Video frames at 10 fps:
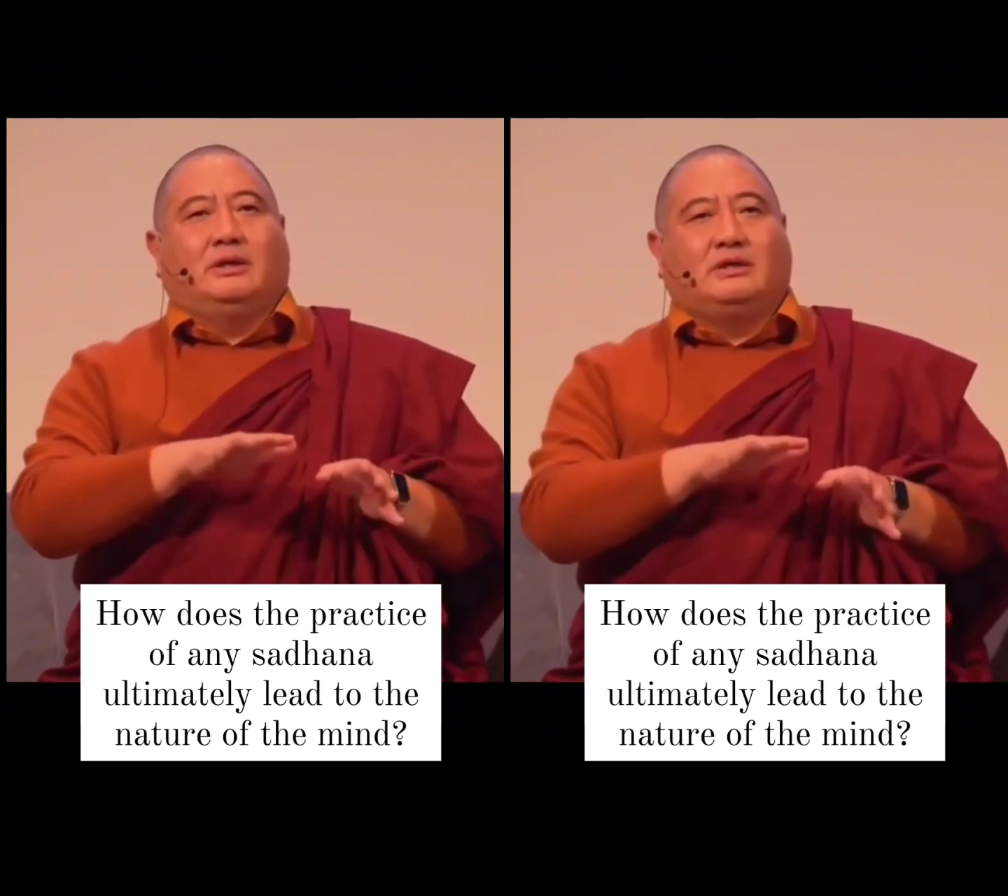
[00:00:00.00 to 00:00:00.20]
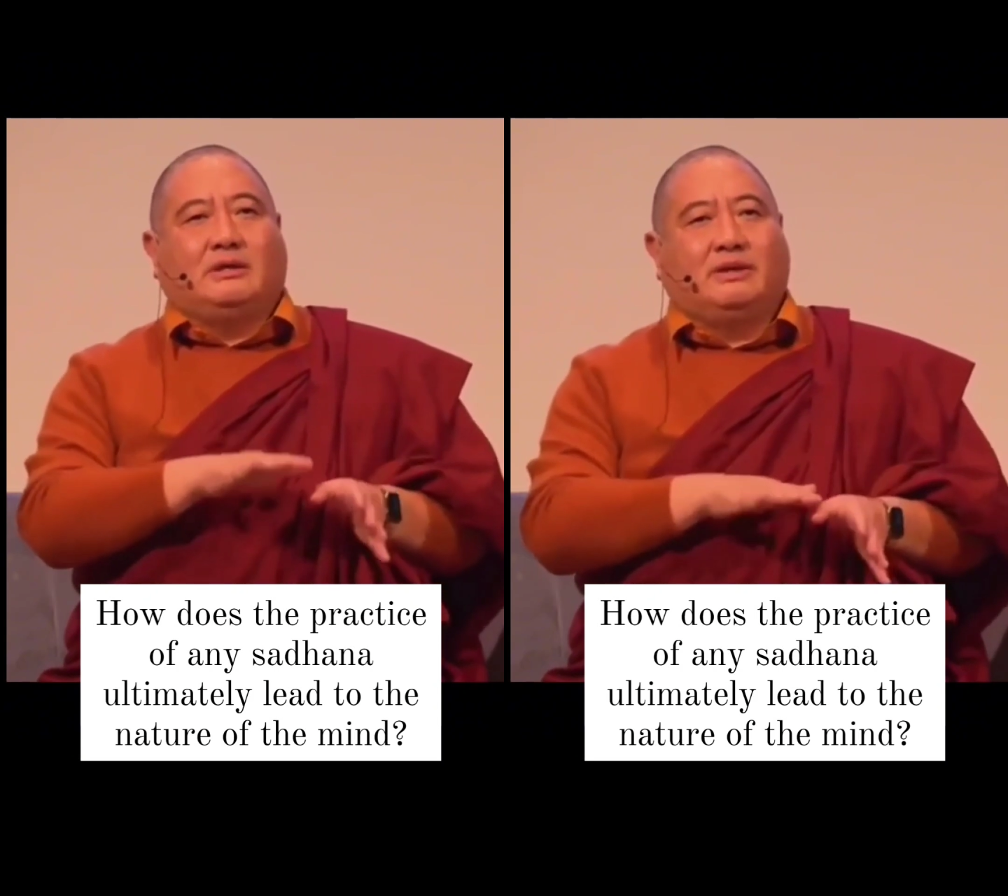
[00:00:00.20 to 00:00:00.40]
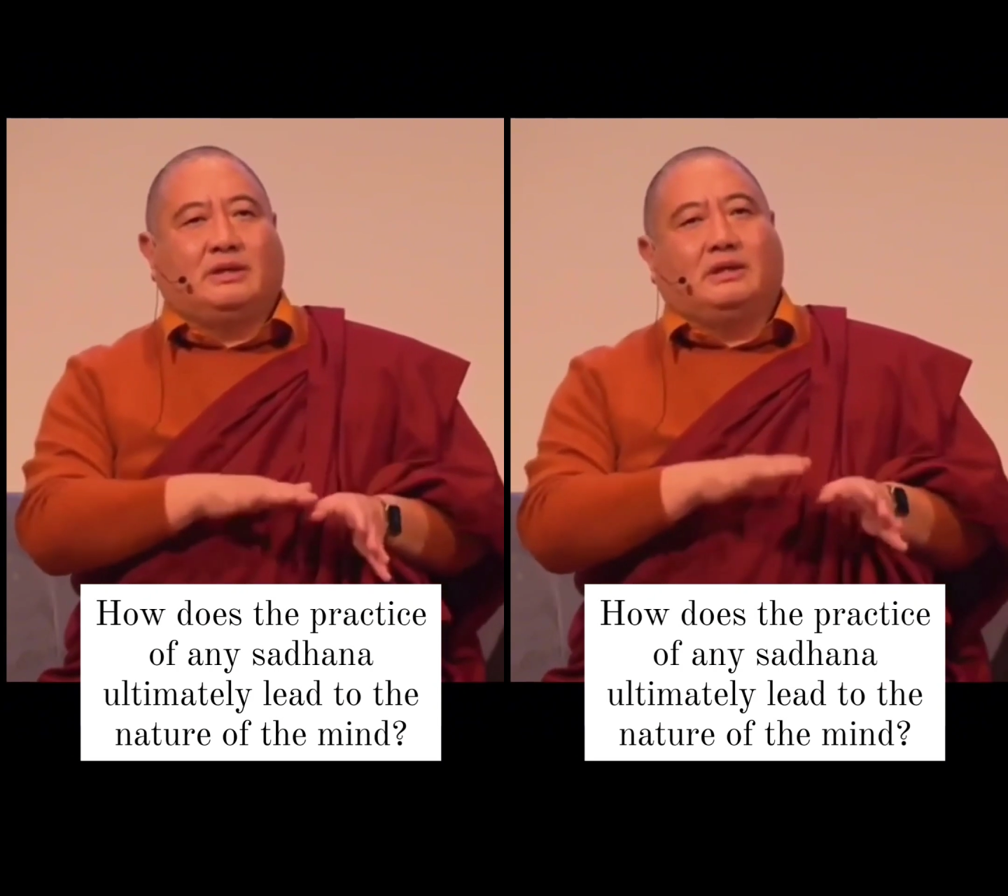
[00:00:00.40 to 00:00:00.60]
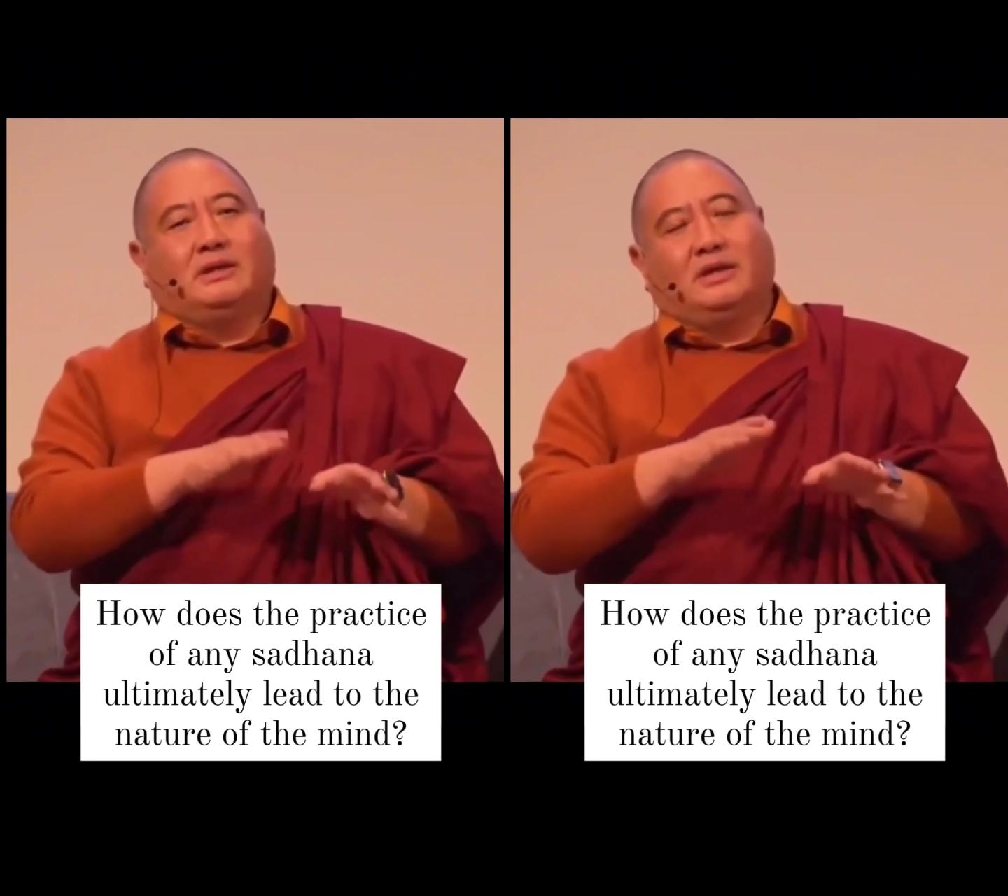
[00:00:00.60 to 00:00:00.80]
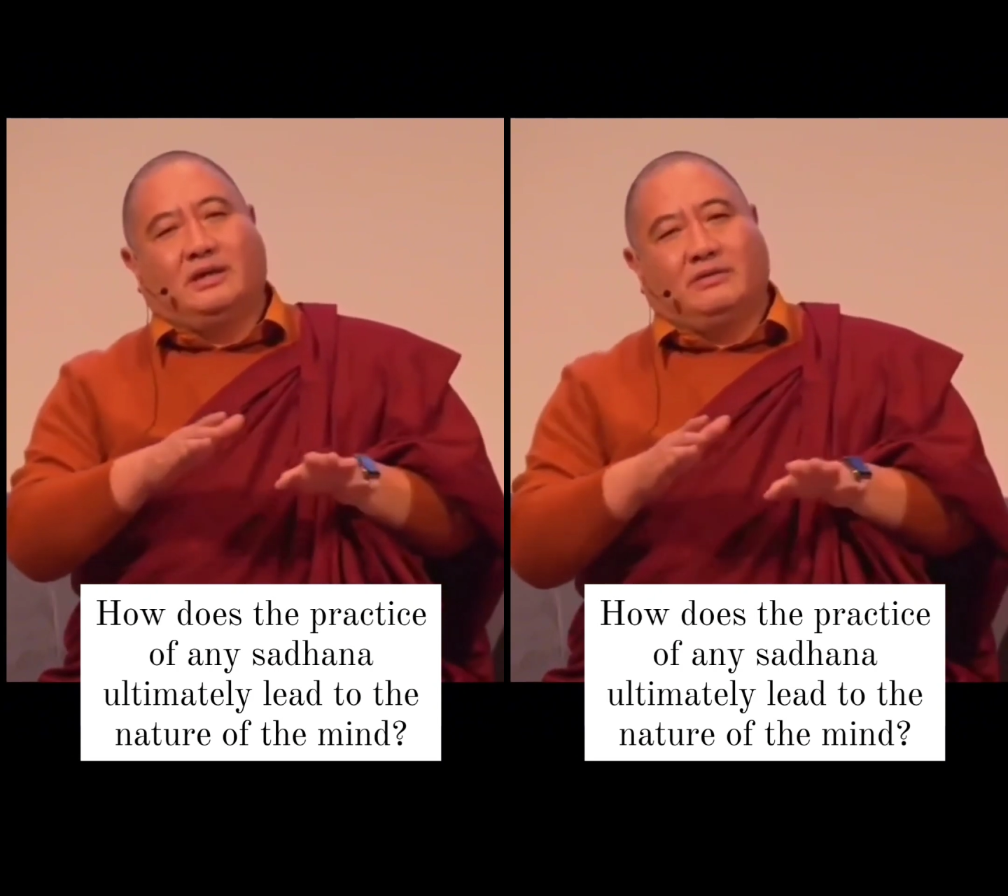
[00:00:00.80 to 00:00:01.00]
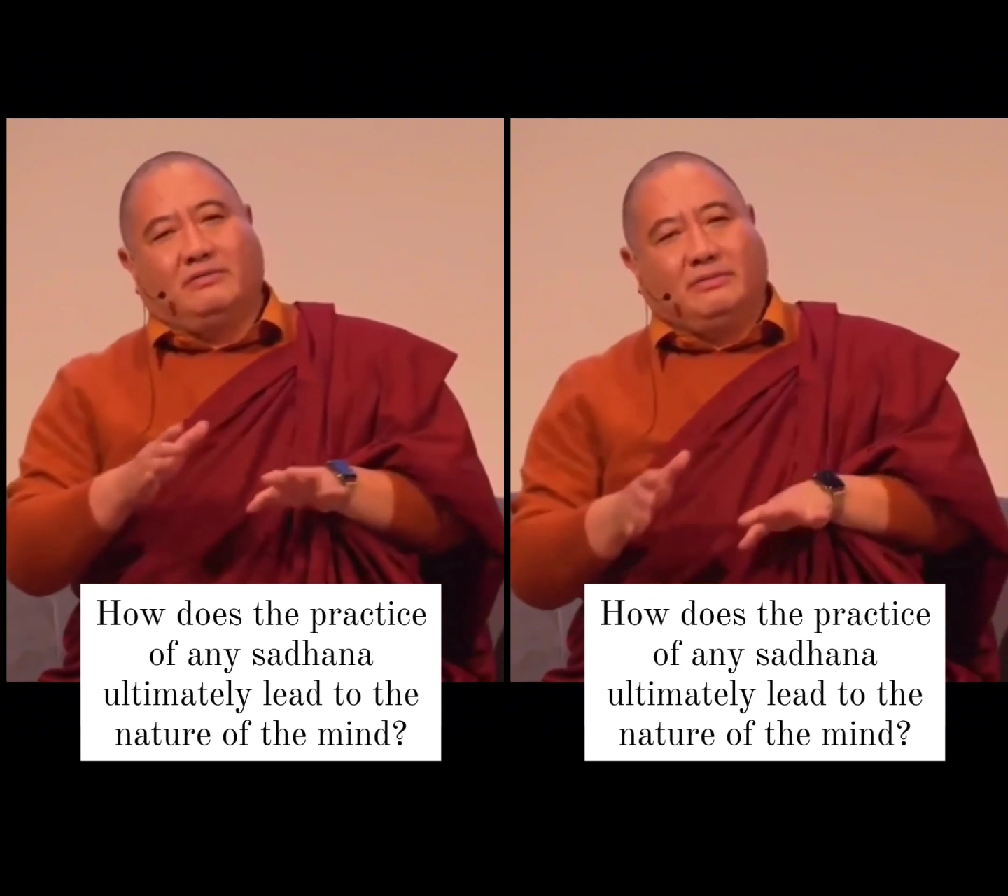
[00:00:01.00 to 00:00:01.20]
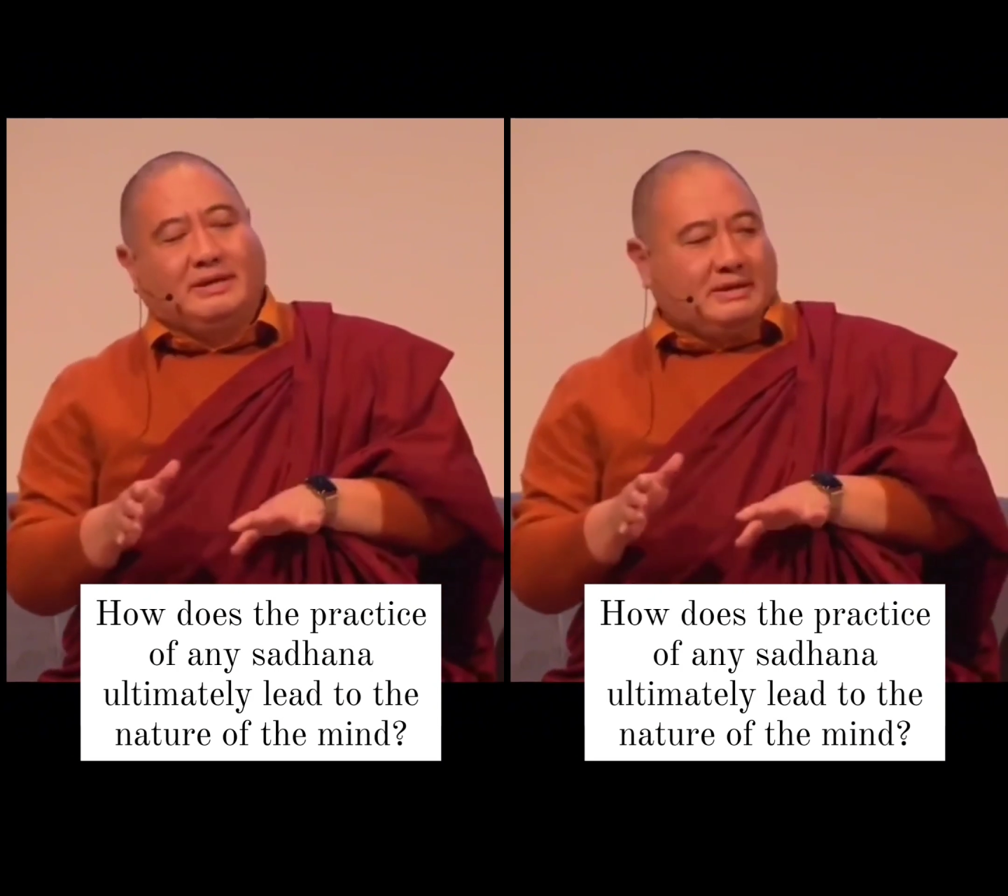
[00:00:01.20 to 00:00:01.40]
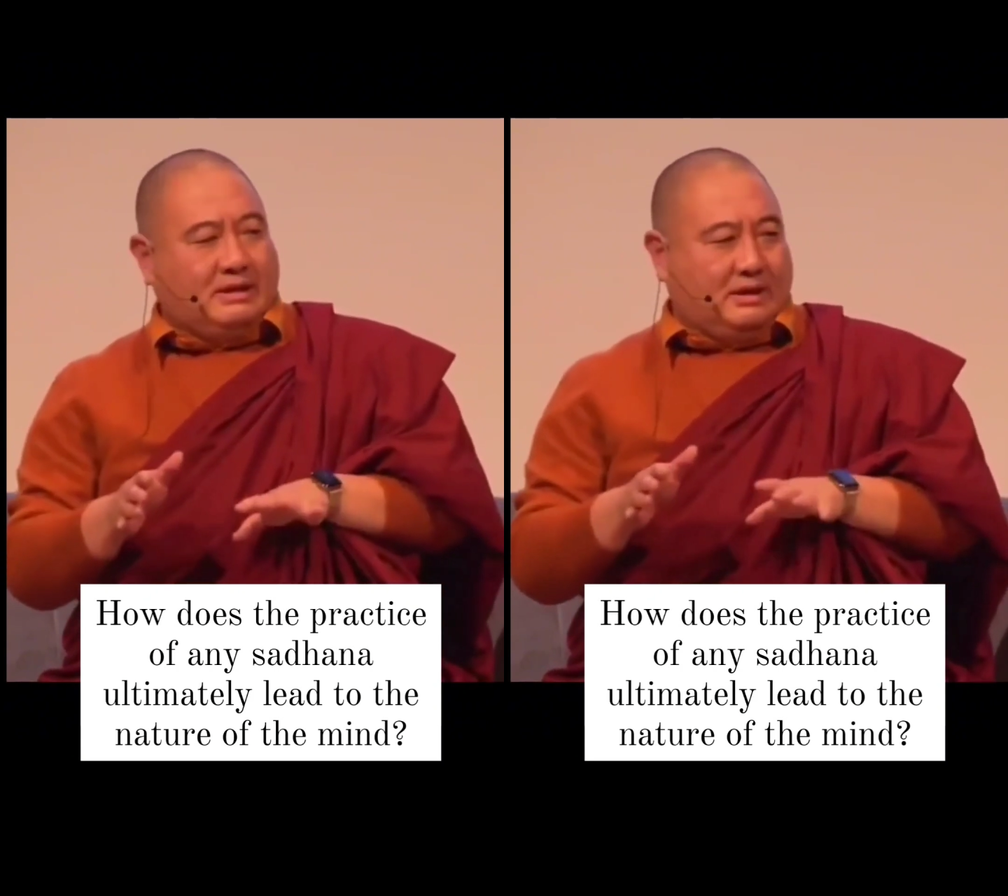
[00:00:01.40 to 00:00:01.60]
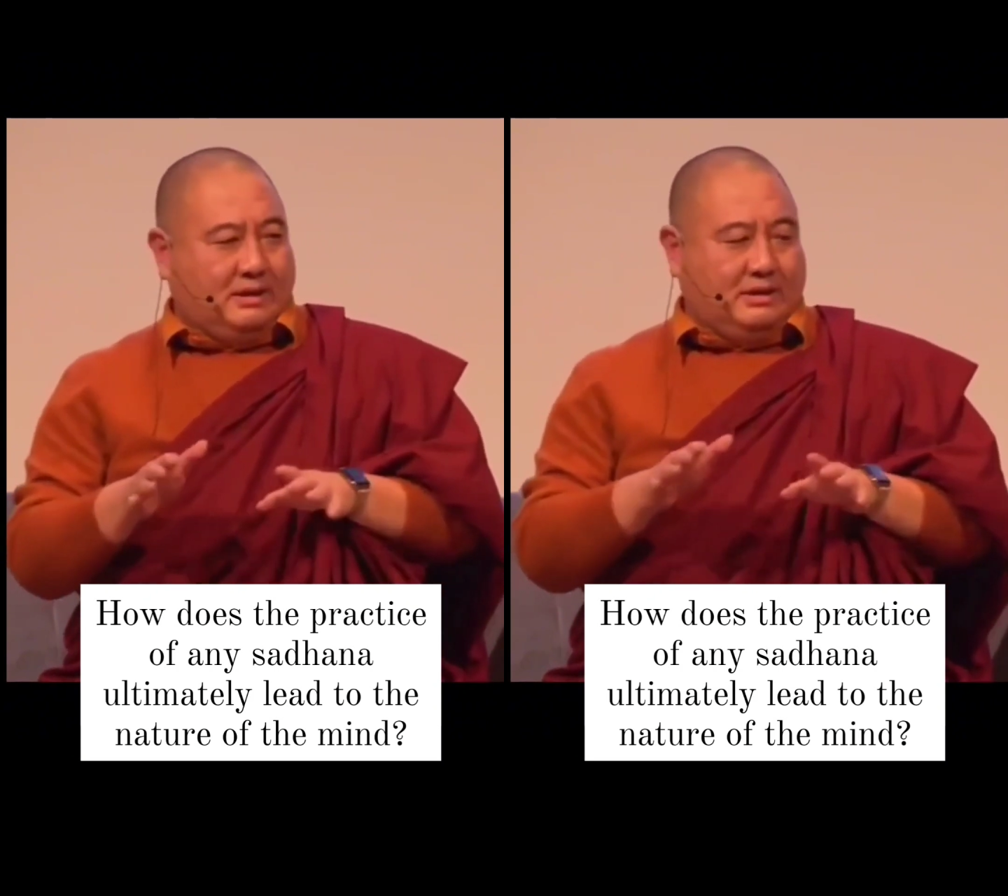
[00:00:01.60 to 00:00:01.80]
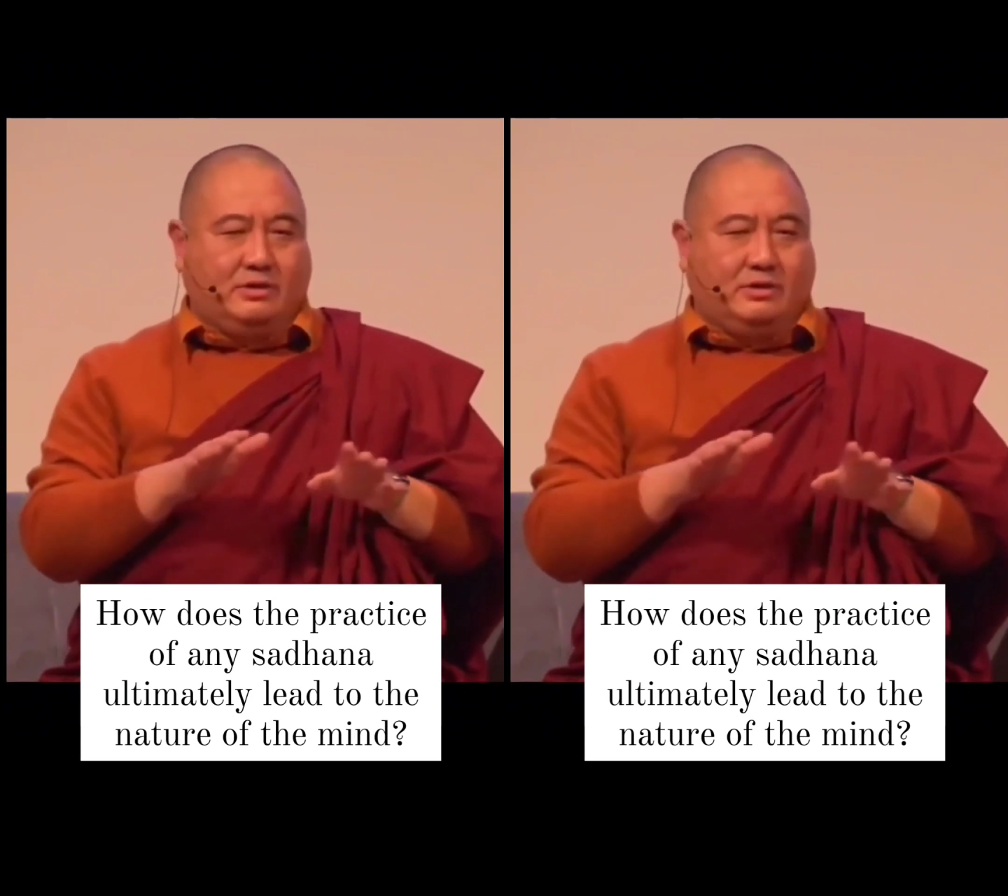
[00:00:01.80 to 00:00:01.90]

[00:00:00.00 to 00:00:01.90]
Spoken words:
shamatha and vipassana,